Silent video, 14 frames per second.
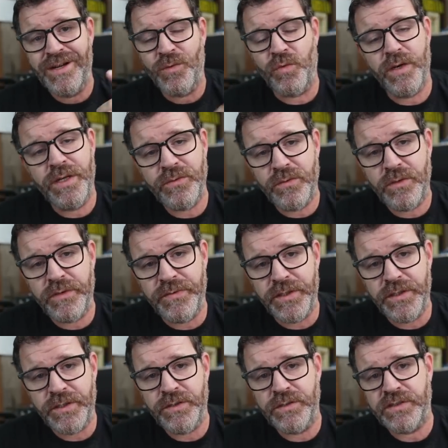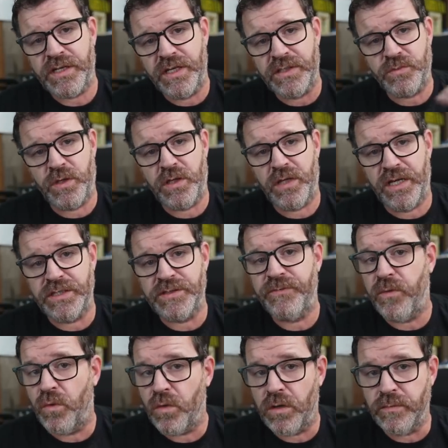written reviews, as well as
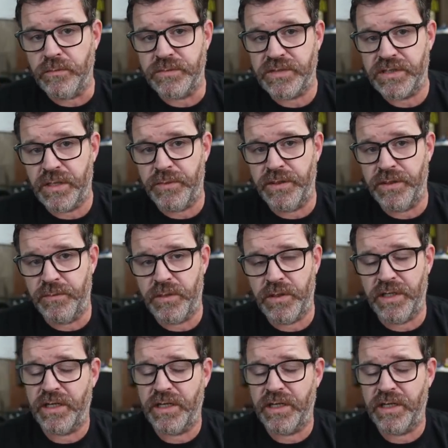forums come into play.